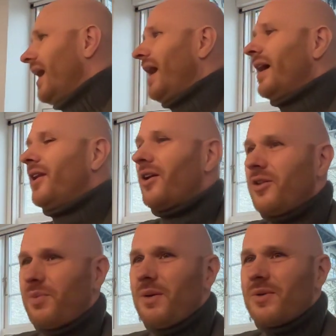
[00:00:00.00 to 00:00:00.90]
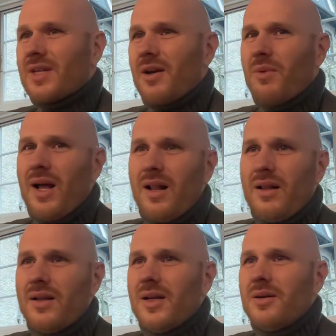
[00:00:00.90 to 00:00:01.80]
And other people say,
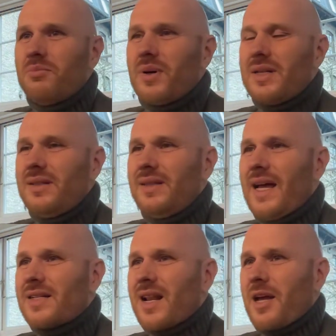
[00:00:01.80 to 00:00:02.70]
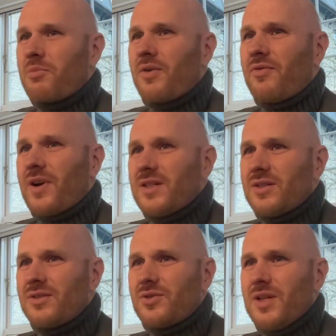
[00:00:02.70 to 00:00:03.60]
well, but that's like
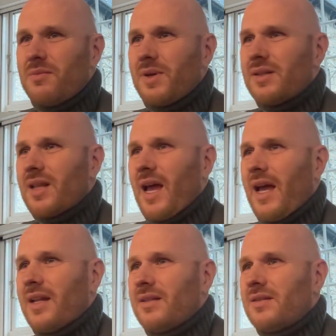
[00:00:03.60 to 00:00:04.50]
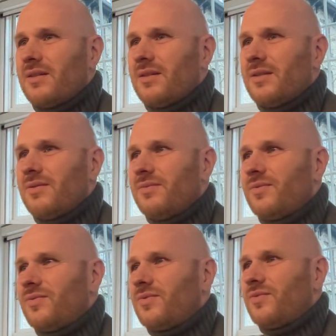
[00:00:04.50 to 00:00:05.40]
preferential treatment, and
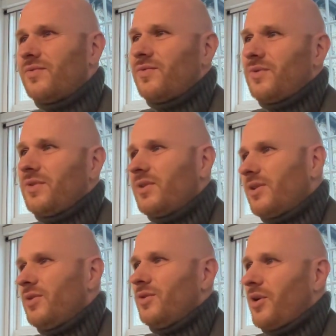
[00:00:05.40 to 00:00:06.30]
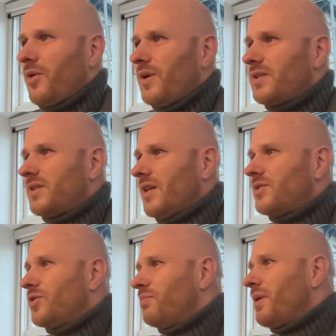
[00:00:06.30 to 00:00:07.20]
it
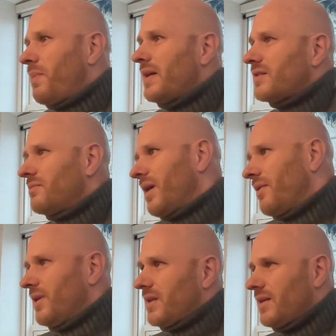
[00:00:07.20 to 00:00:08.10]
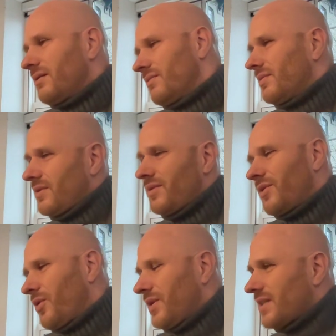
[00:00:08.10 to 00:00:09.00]
should be based on merit and
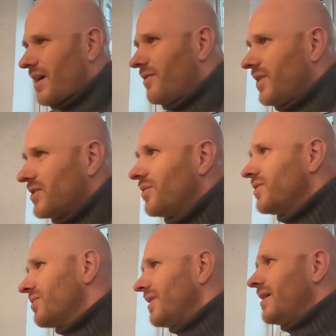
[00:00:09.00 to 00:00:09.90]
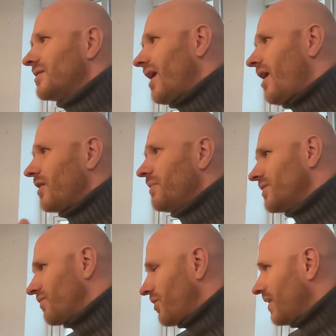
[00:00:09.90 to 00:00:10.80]
all these kind of things. So there's
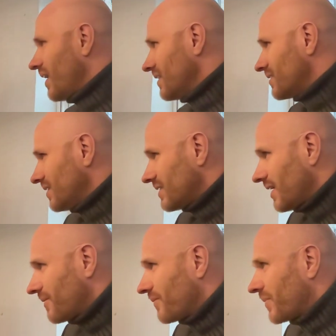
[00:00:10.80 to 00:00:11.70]
arguments for and against this thing.